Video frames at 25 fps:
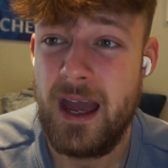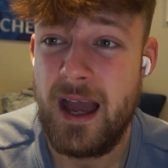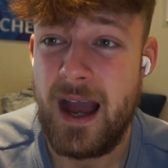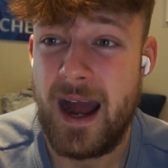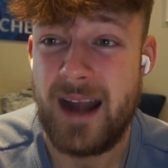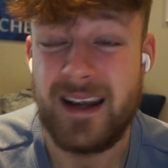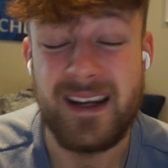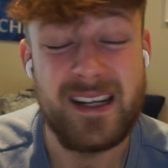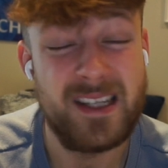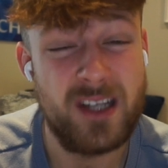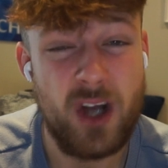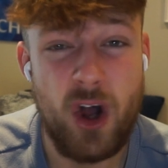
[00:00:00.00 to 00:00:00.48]

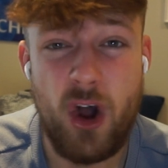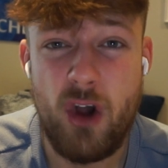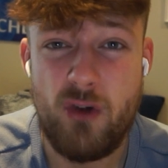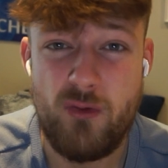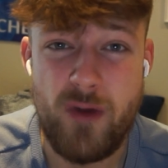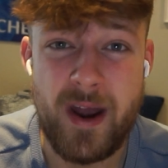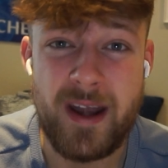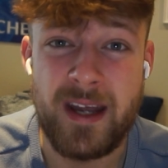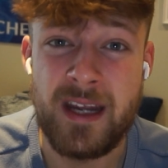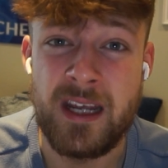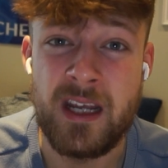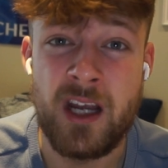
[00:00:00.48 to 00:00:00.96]
And he's
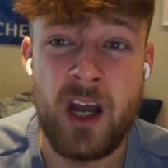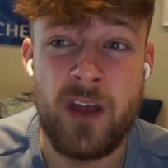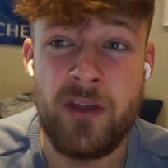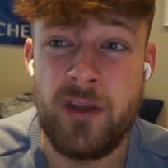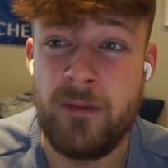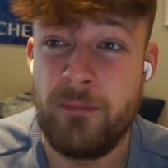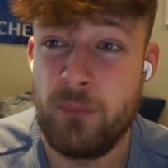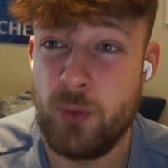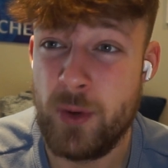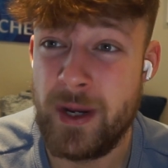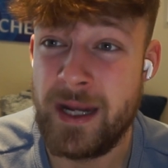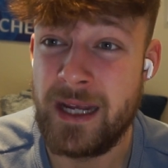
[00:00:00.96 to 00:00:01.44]
already on
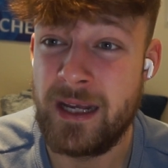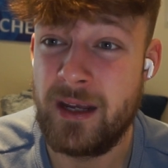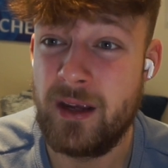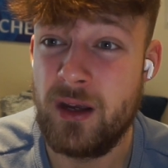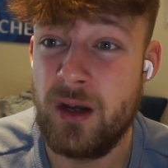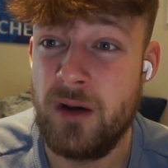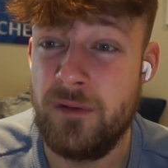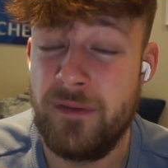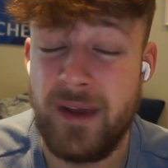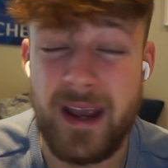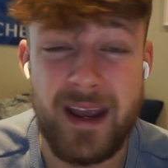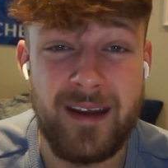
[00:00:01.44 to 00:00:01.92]
the brink
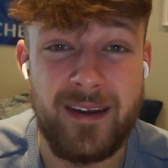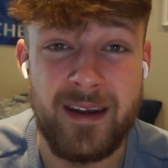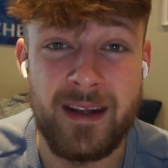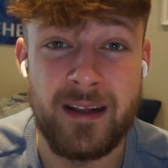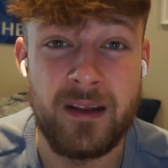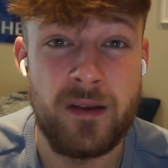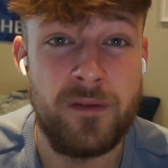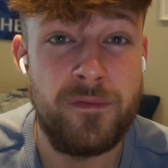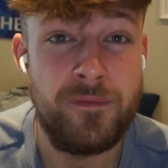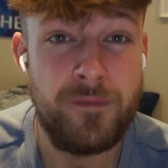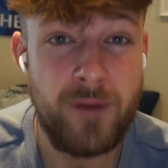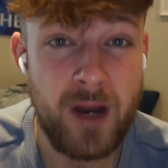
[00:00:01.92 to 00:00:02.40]
of
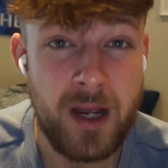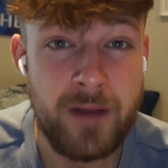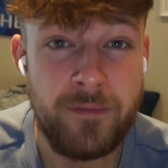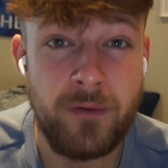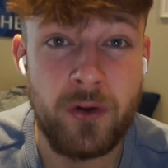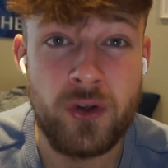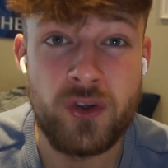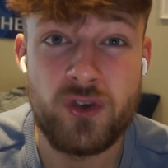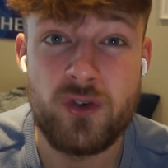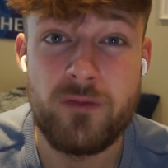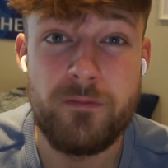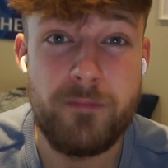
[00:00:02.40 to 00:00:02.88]
hitting the
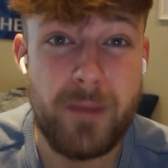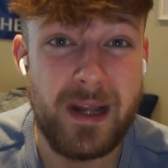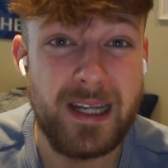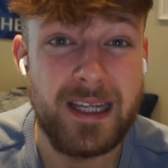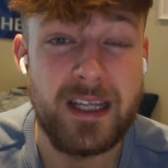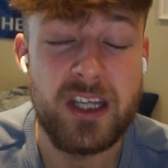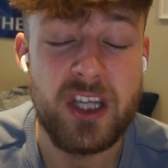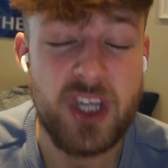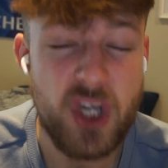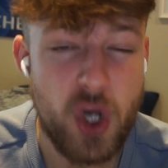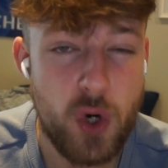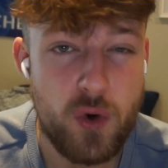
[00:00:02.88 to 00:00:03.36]
500
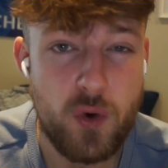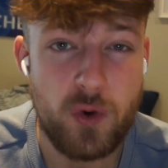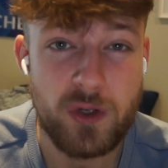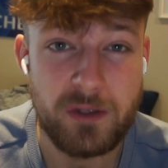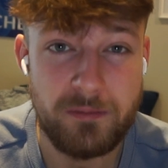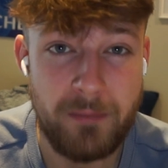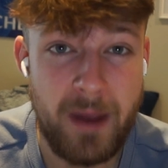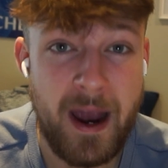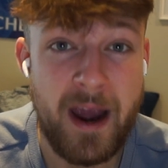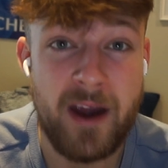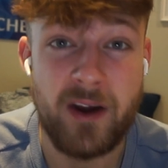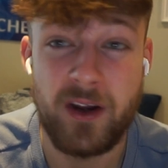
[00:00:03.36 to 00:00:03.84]
million euros
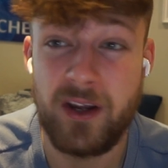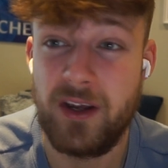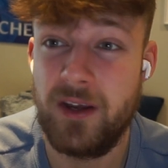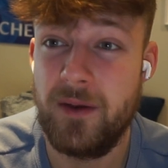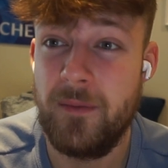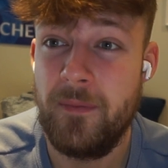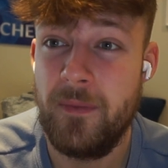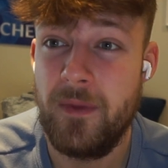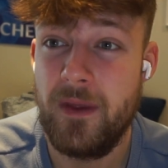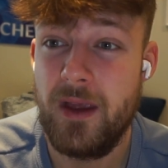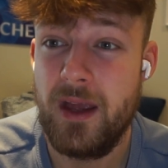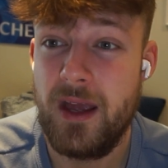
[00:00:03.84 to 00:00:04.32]
mark
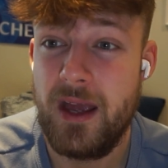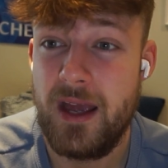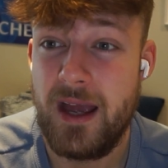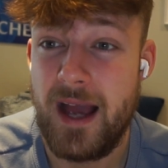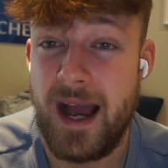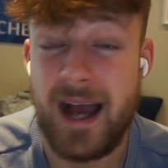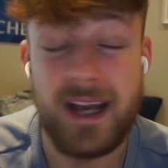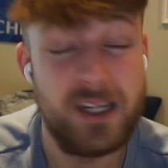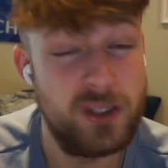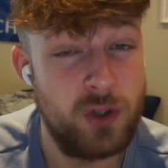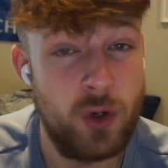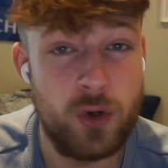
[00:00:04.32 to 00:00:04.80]

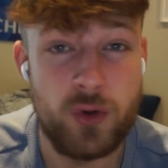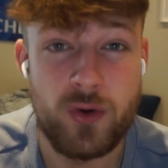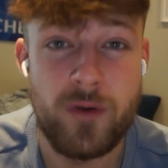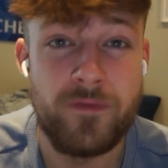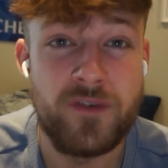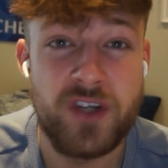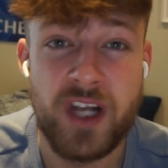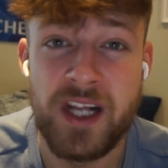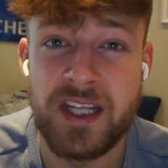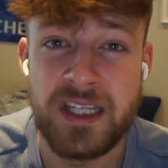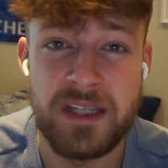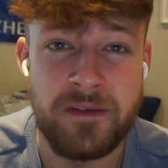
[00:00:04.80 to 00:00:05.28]
as owner of
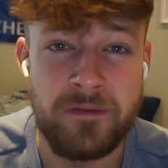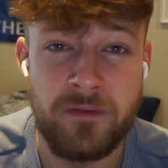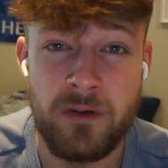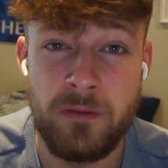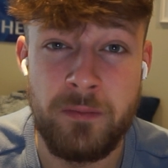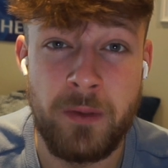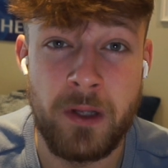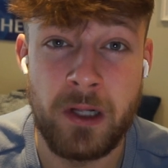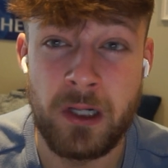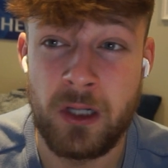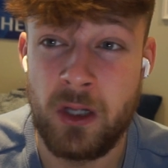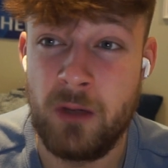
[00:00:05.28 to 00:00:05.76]
Chelsea
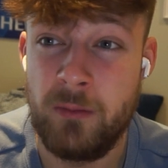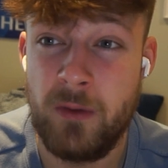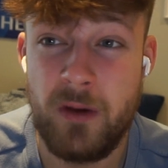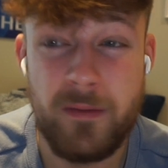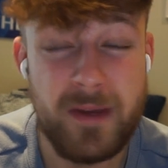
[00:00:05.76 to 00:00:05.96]
Football Club.